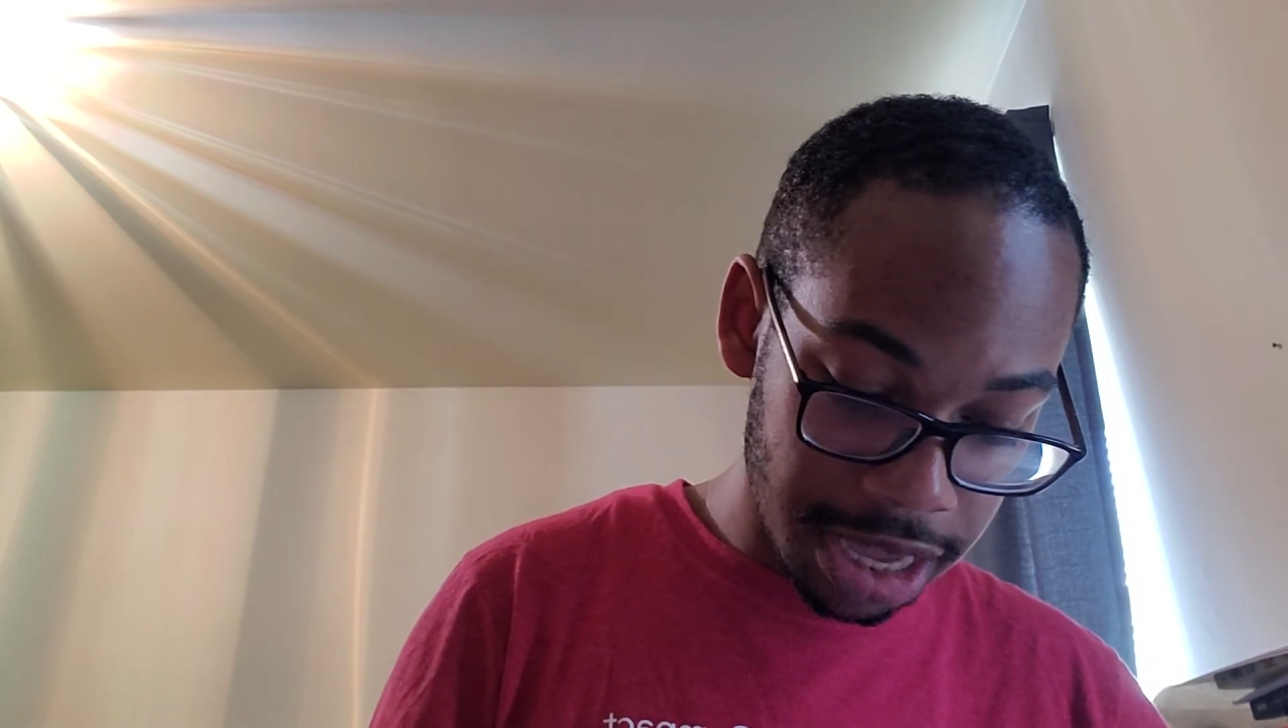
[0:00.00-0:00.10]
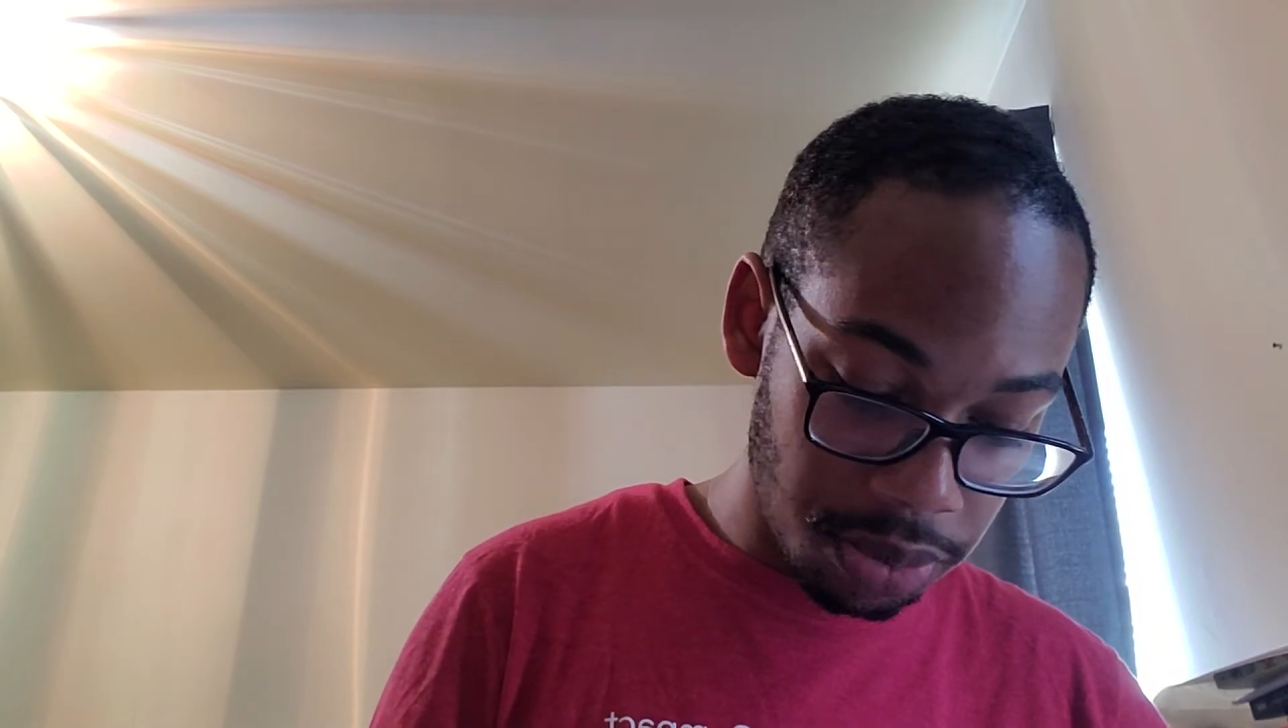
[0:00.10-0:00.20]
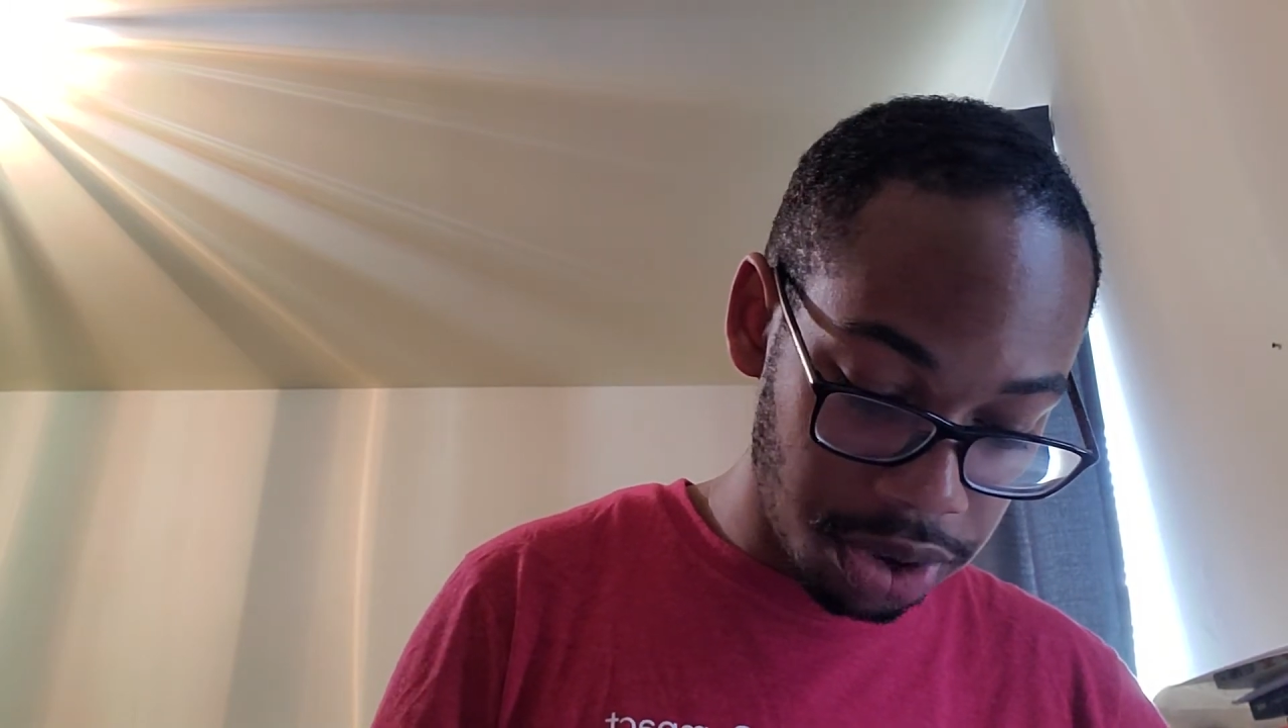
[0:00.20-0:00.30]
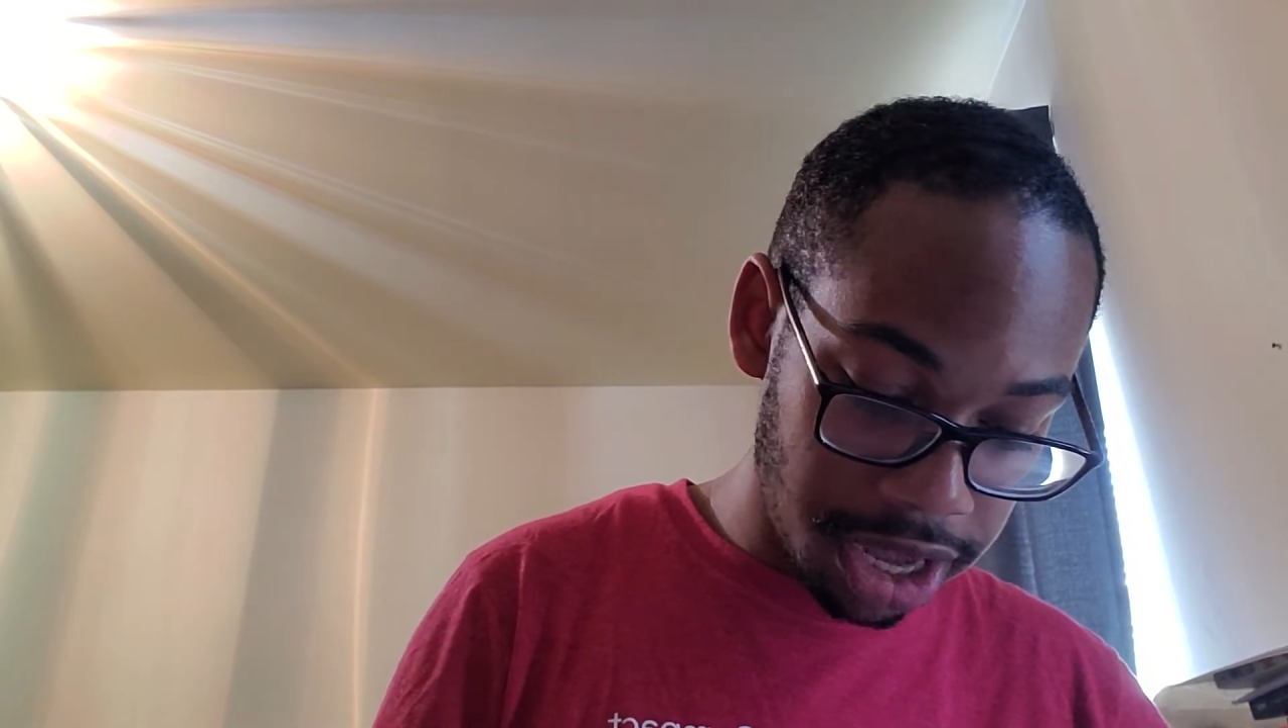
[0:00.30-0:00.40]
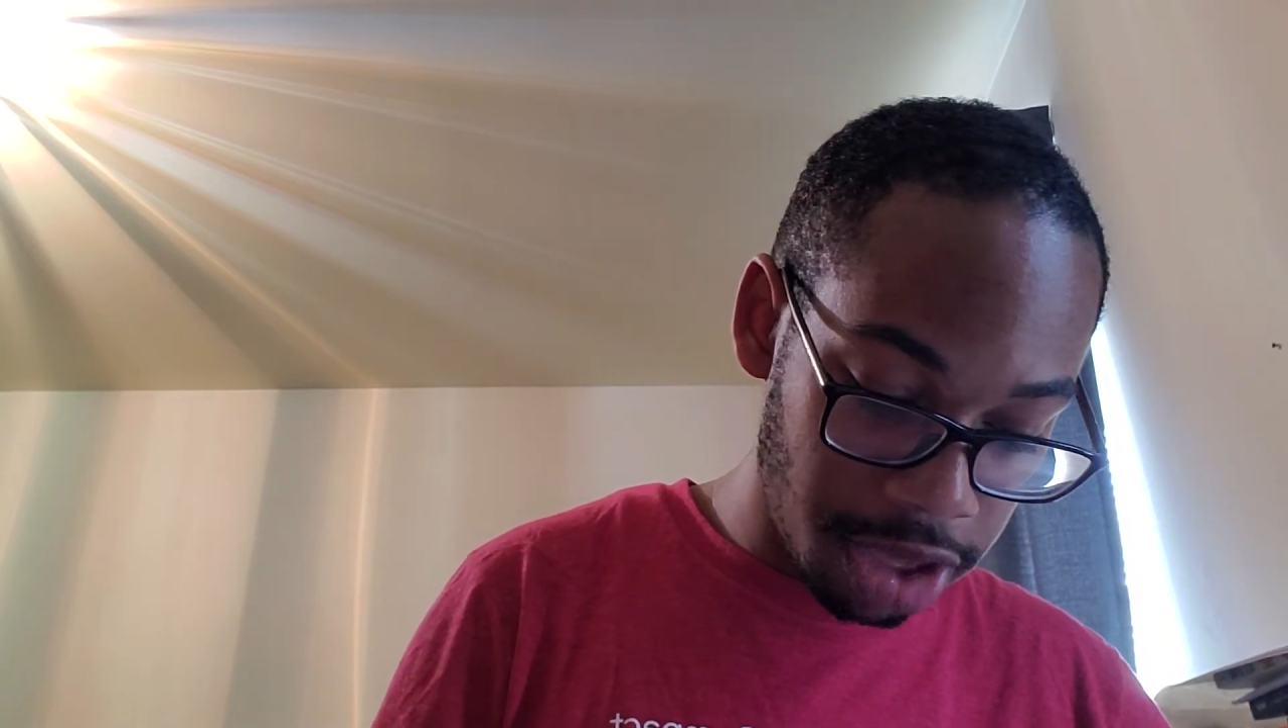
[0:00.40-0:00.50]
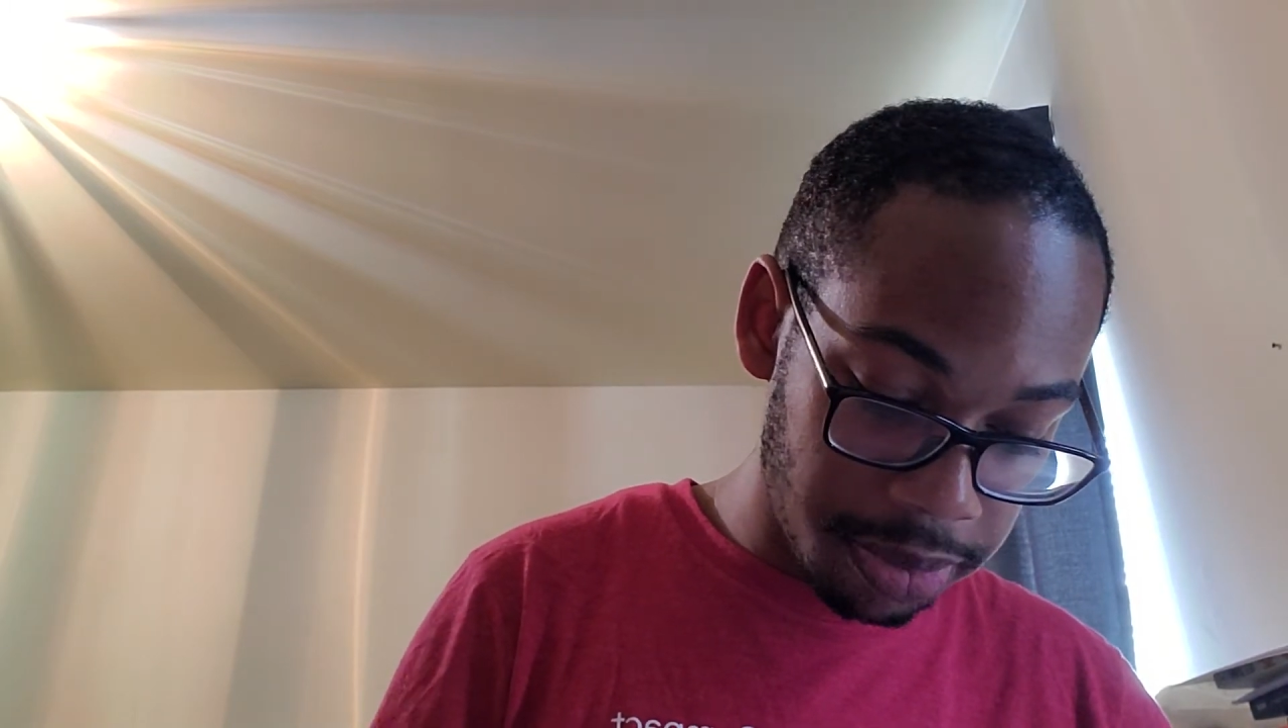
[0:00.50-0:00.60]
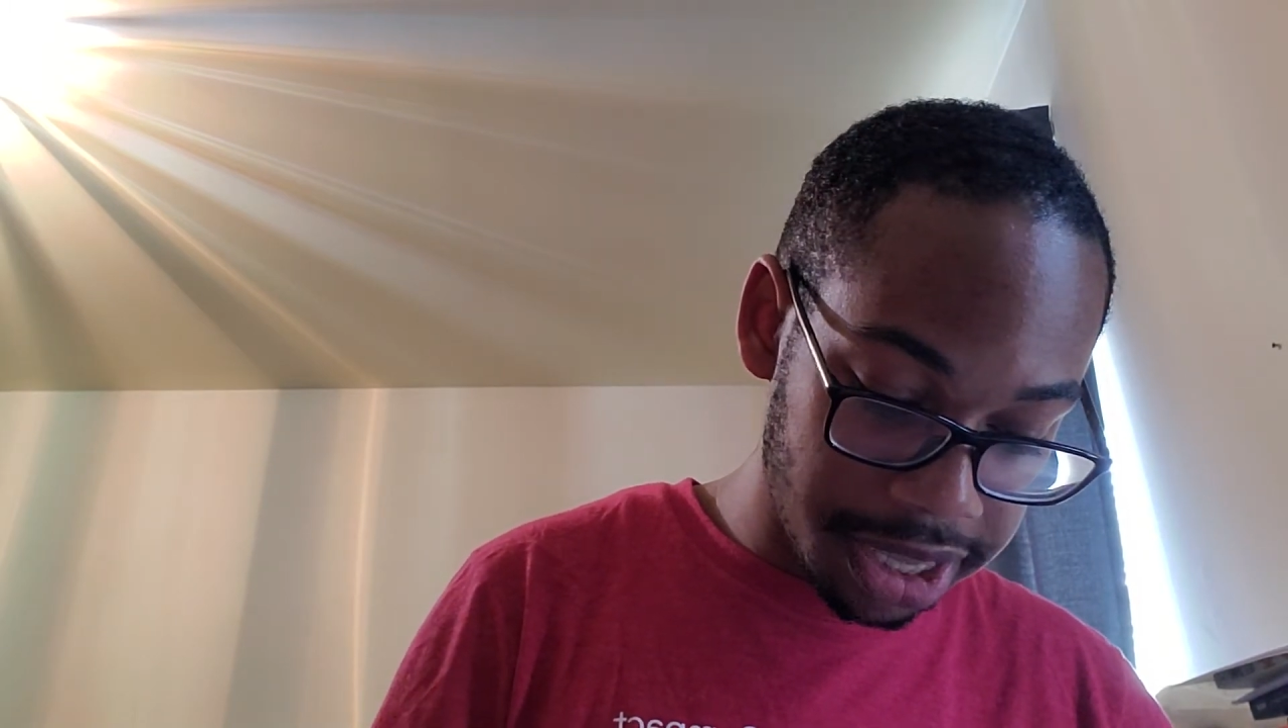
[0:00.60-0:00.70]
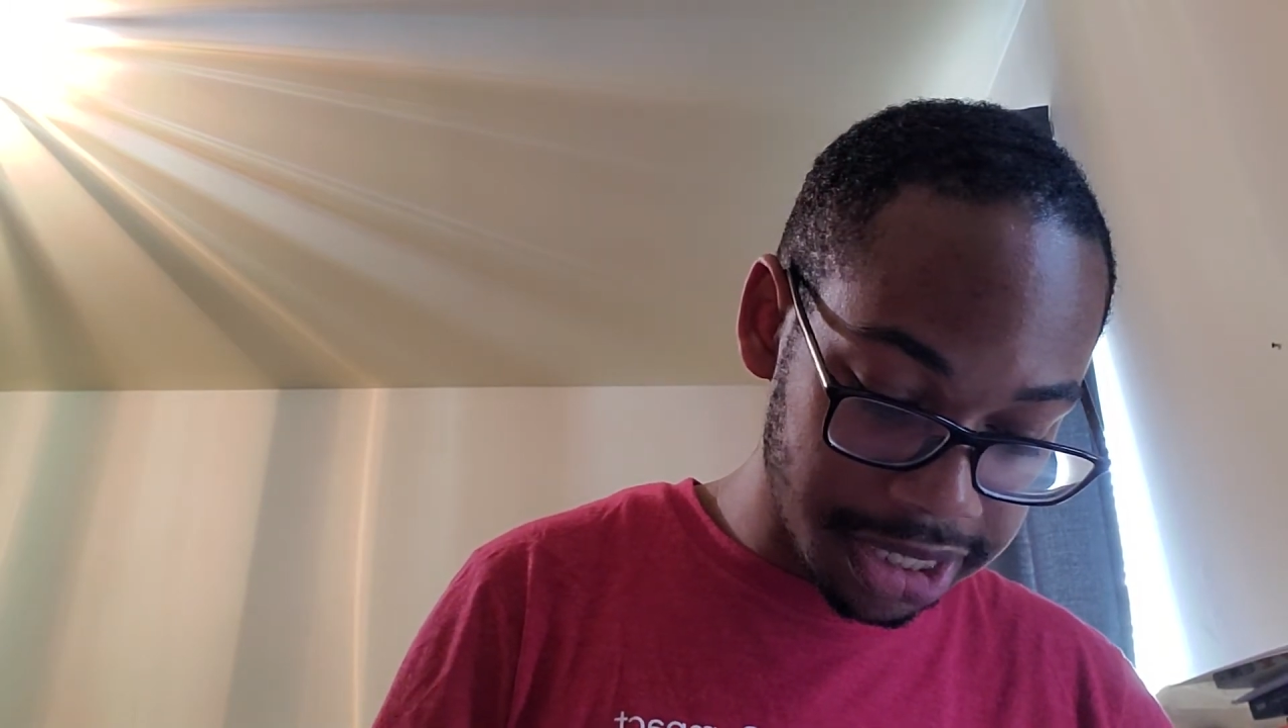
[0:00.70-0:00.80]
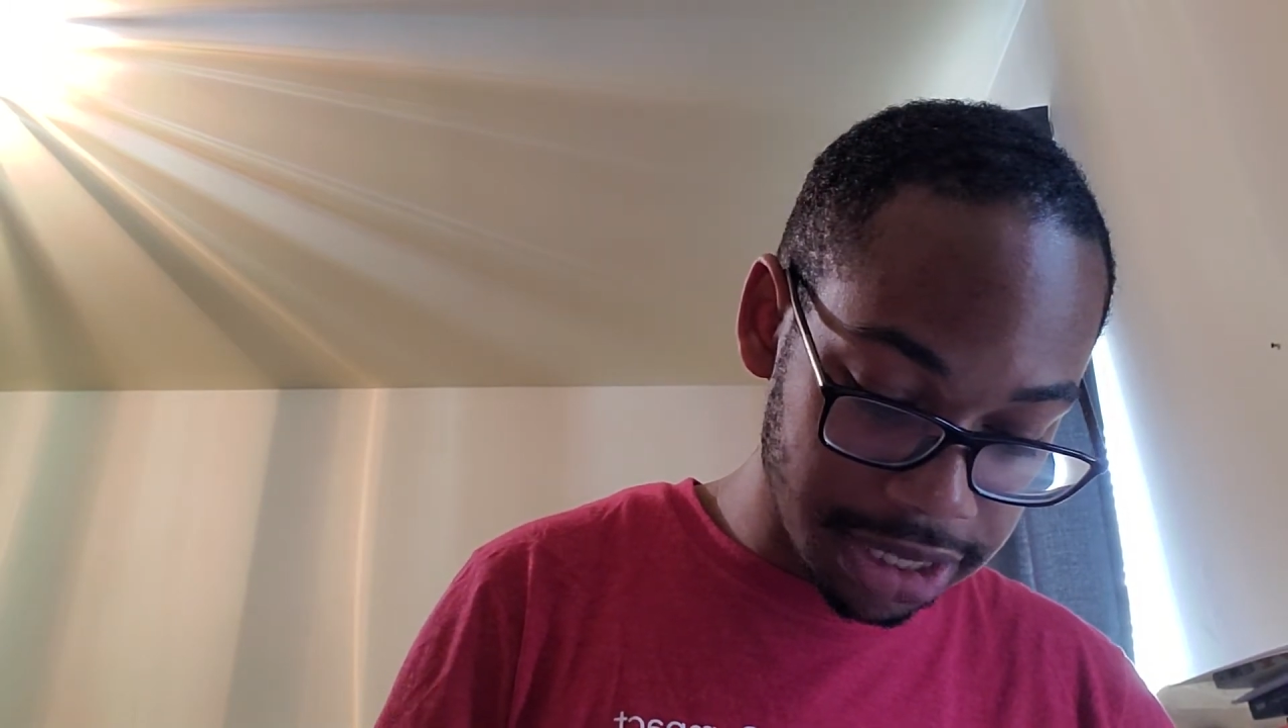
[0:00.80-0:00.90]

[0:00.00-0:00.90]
It wouldn't help because